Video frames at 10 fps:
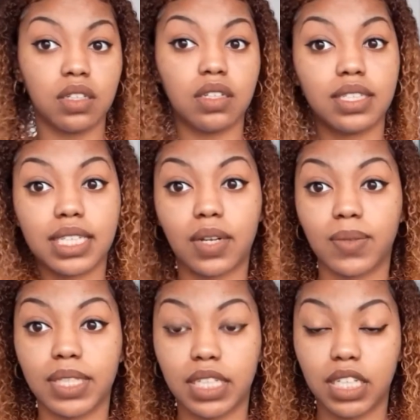That's like
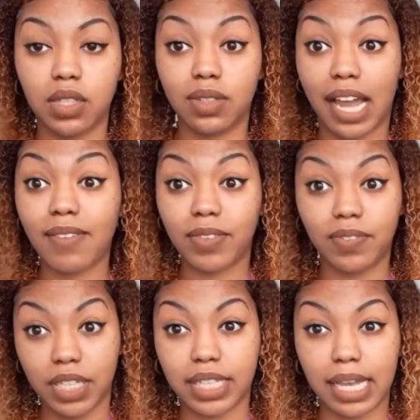really cute, and I have a
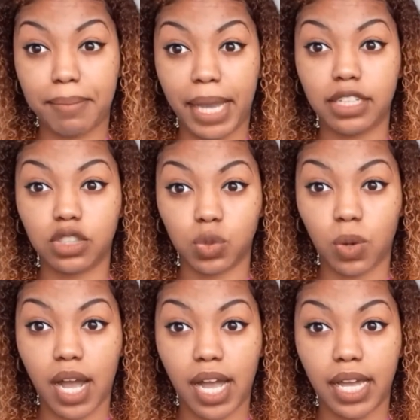feeling it might
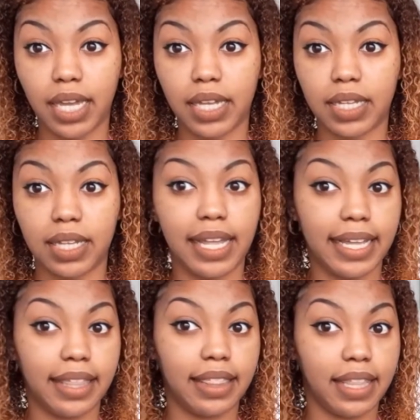dry like
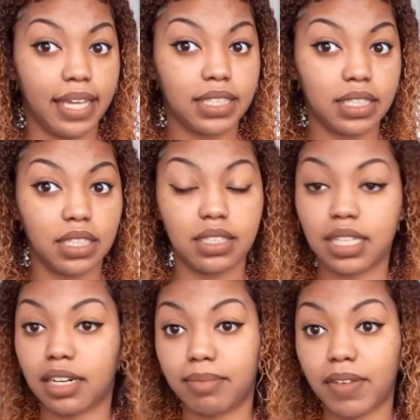this instead
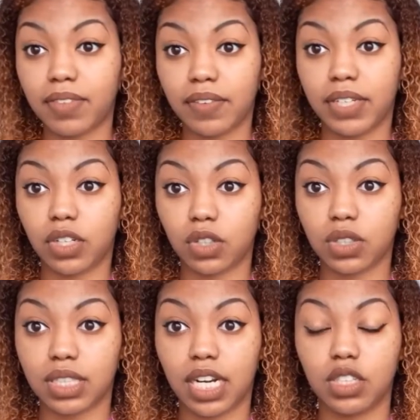of my fluffy curls
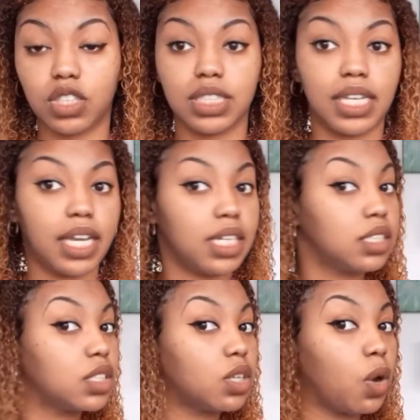that I usually get.
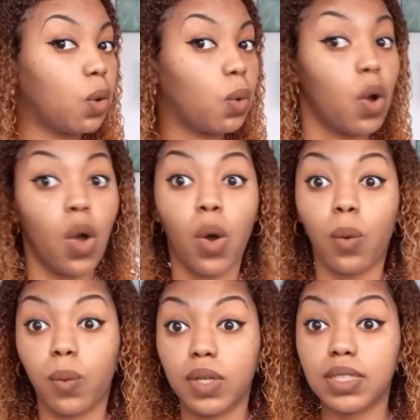So
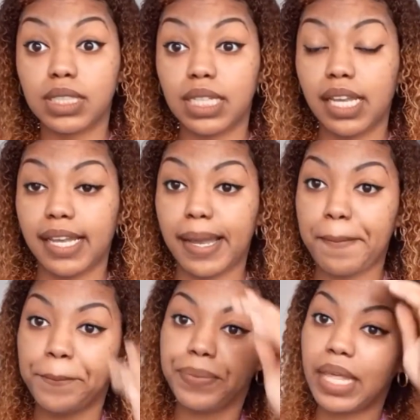we'll see.
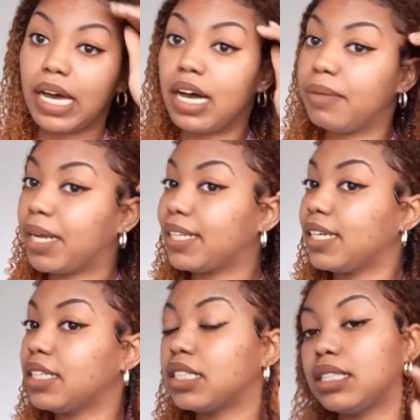I think
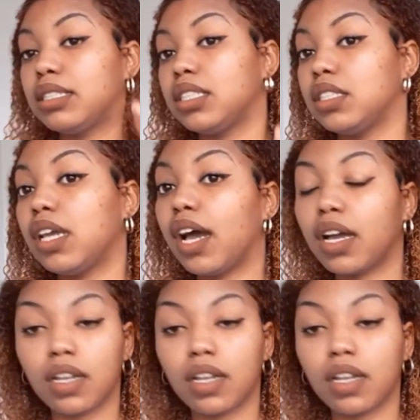it's, yeah,